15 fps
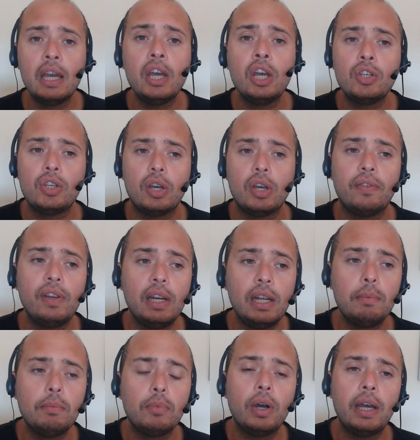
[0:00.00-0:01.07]
So if you need
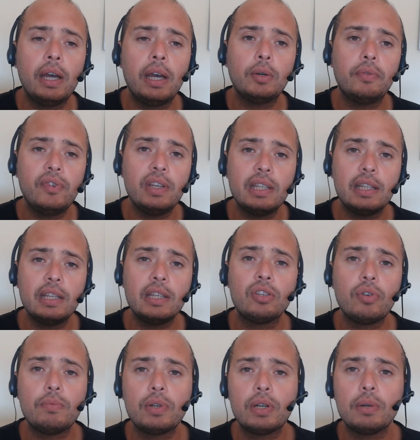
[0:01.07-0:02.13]
more help, visit the
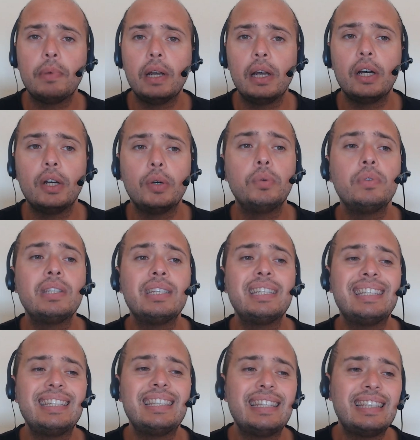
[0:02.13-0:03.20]
description below to,
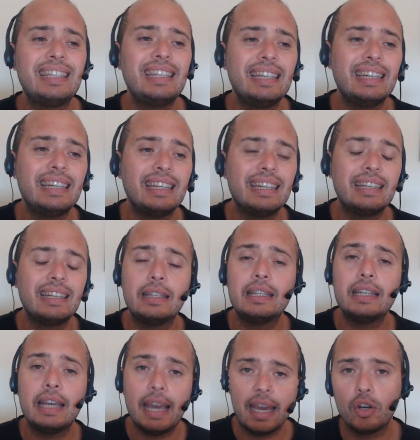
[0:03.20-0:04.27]
to, to
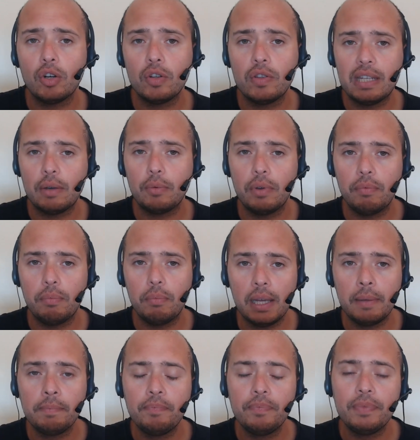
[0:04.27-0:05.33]
get in contact with me
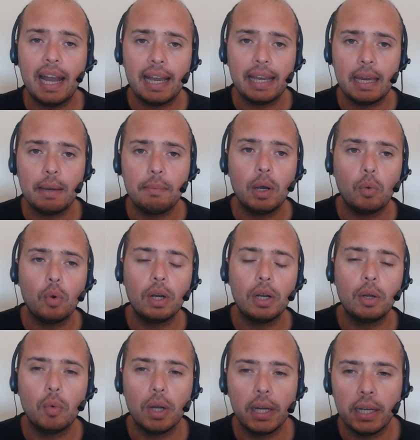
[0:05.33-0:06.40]
and get my
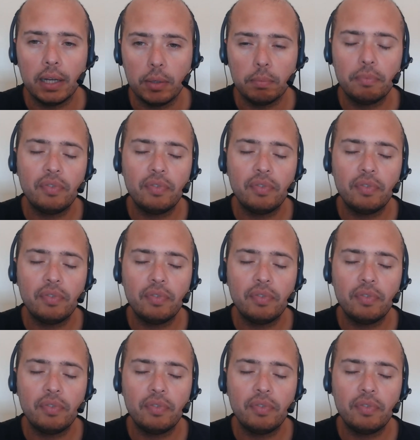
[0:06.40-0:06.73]
one-on-one -on -one help.